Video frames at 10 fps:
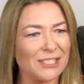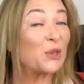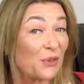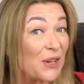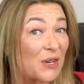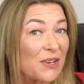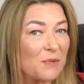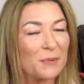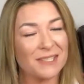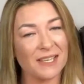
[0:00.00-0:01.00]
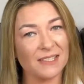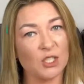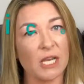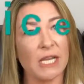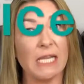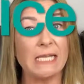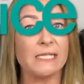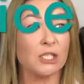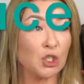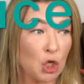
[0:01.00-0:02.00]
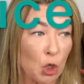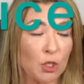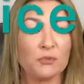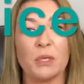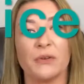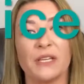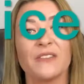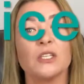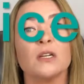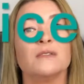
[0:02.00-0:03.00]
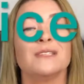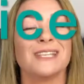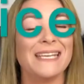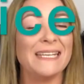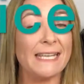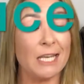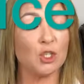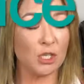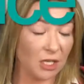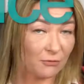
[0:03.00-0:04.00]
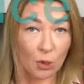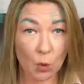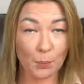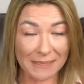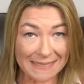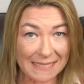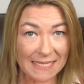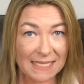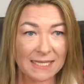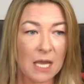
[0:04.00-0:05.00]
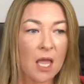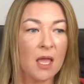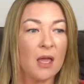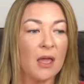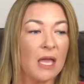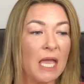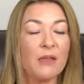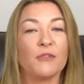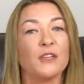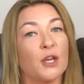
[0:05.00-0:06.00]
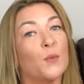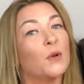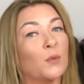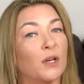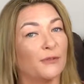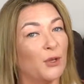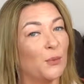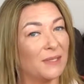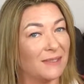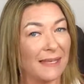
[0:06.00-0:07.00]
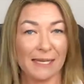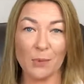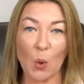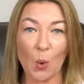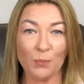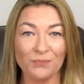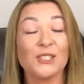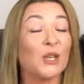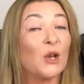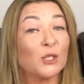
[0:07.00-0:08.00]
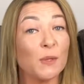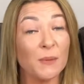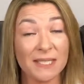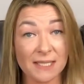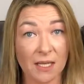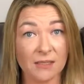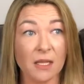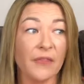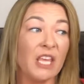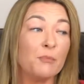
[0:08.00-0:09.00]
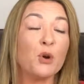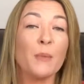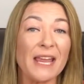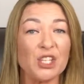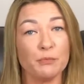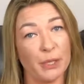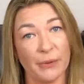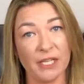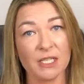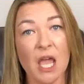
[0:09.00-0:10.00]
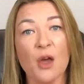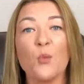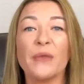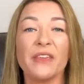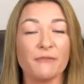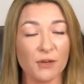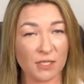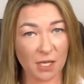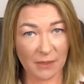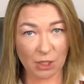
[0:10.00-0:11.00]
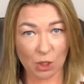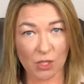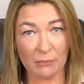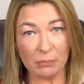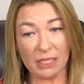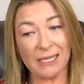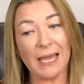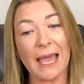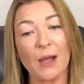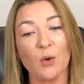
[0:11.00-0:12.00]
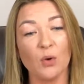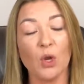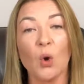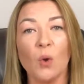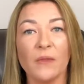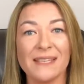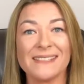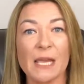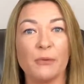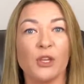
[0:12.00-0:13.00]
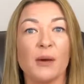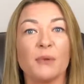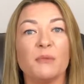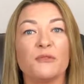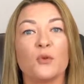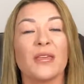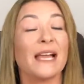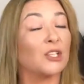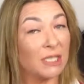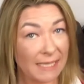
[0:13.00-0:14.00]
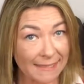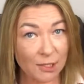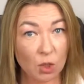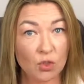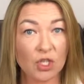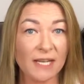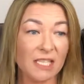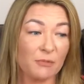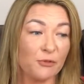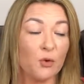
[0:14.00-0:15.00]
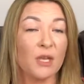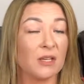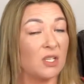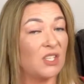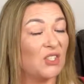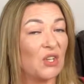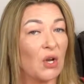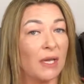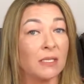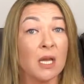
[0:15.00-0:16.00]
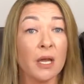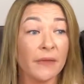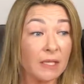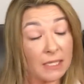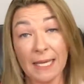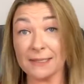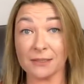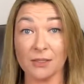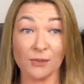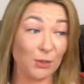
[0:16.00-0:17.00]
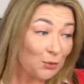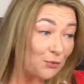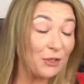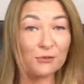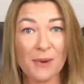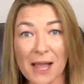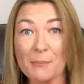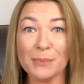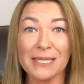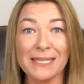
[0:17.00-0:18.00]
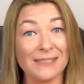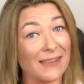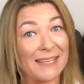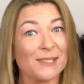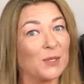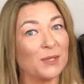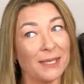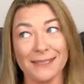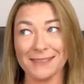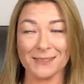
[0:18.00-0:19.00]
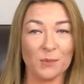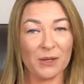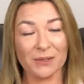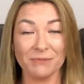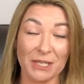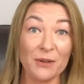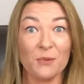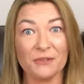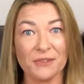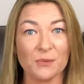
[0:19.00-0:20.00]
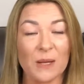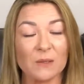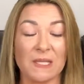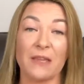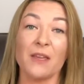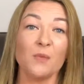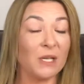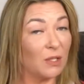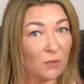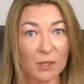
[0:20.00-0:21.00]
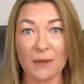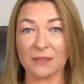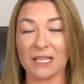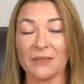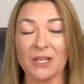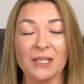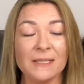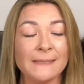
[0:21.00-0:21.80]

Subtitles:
The third item we'll be discussing today is the notice period, the notice they need to give your business if they don't want to work for your business anymore. So last week we discussed the probation period. When they first come into your company, how long they stay with your company before they actually get a contract and before you actually decide that, yes, you're a good fit for my company, and they decide, yes, we fit well together, we're going to work well together.